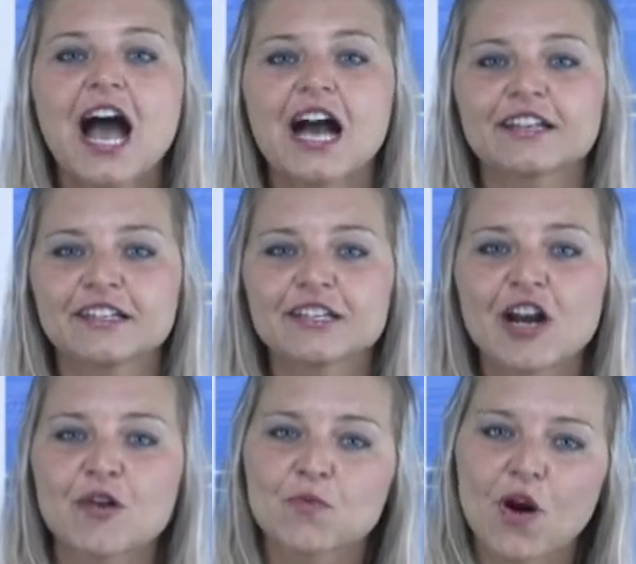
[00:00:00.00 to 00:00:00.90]

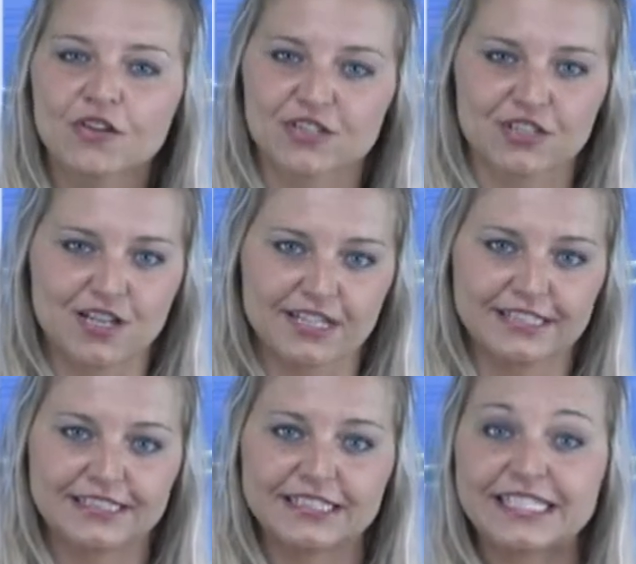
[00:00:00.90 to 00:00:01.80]
underground water
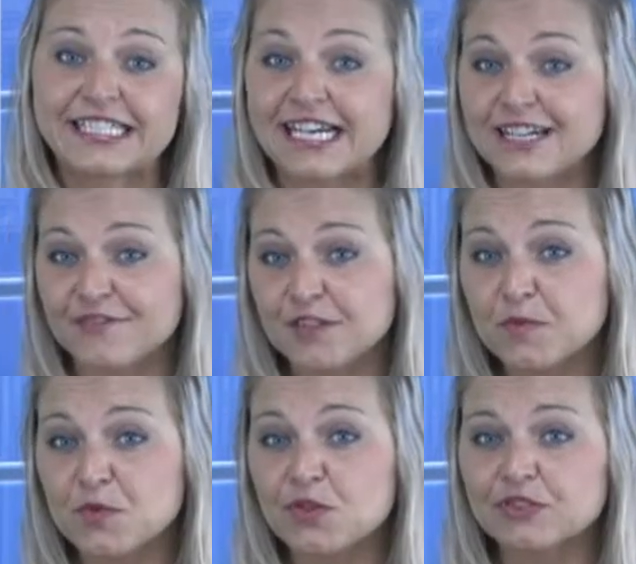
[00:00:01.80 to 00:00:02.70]
slide,
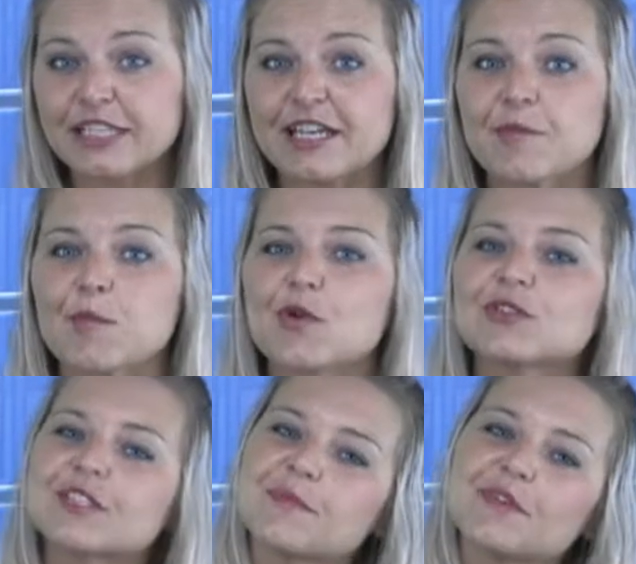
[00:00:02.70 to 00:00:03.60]
diving board, and
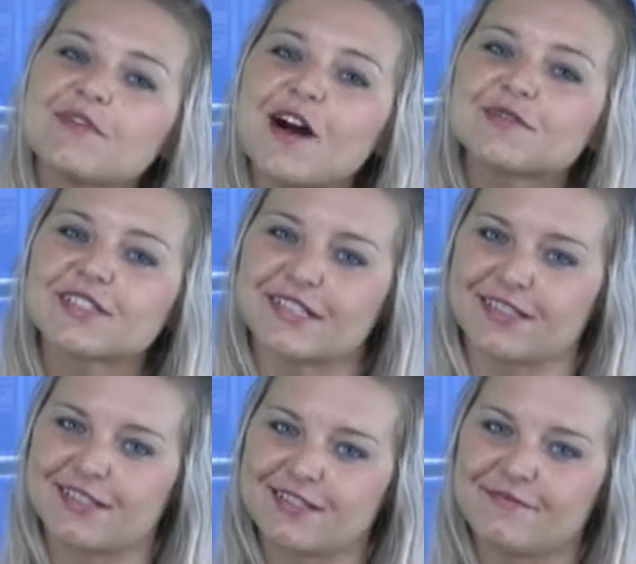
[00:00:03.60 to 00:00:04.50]
multiple
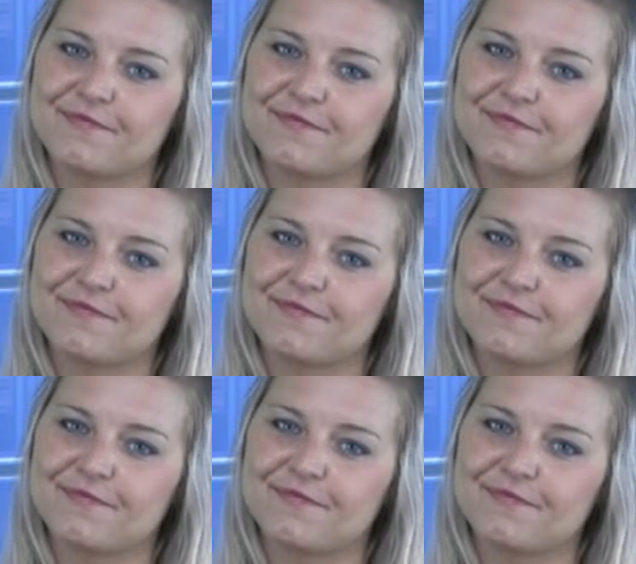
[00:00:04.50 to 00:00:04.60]
fountains.